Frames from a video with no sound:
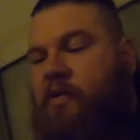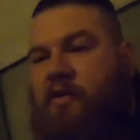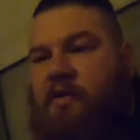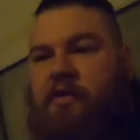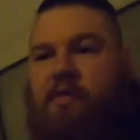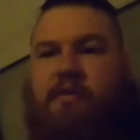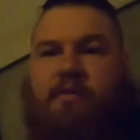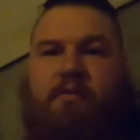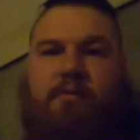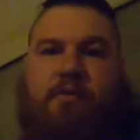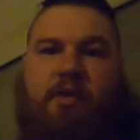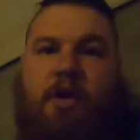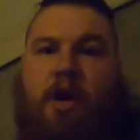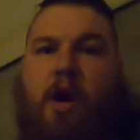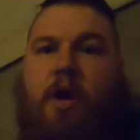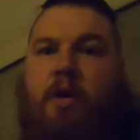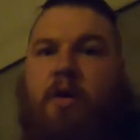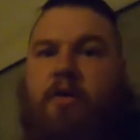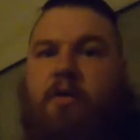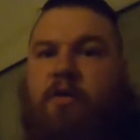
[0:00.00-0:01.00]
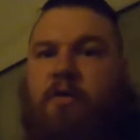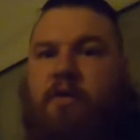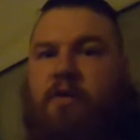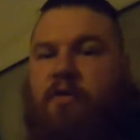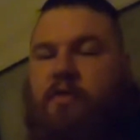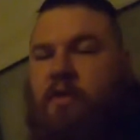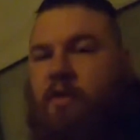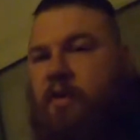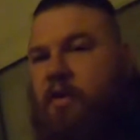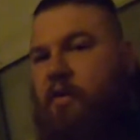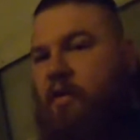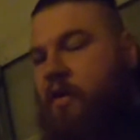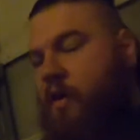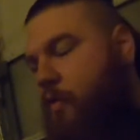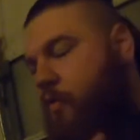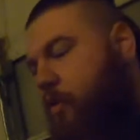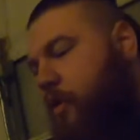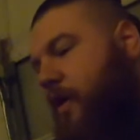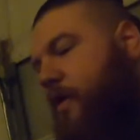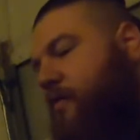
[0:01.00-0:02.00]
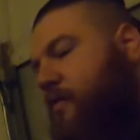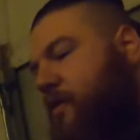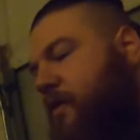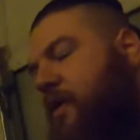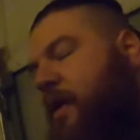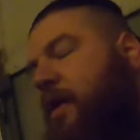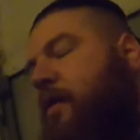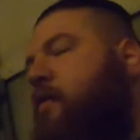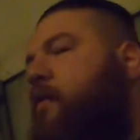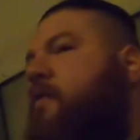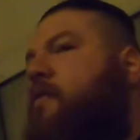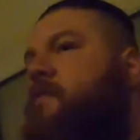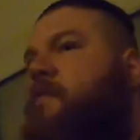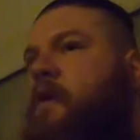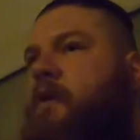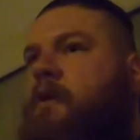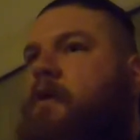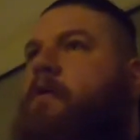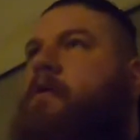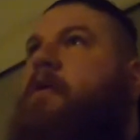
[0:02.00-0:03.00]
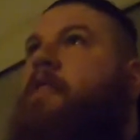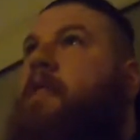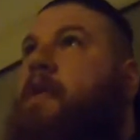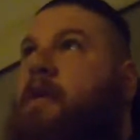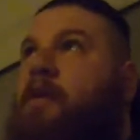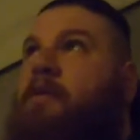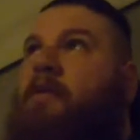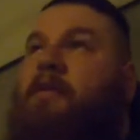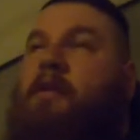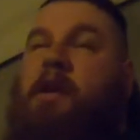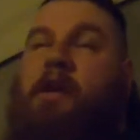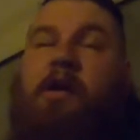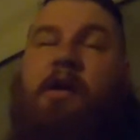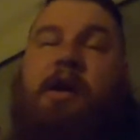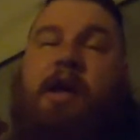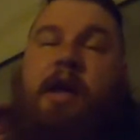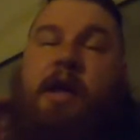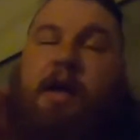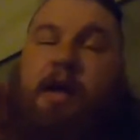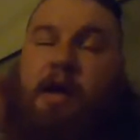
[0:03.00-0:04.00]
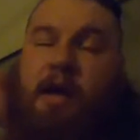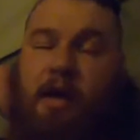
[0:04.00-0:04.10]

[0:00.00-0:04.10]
it just goes because the GoPro has to connect to the phone and then to the internet,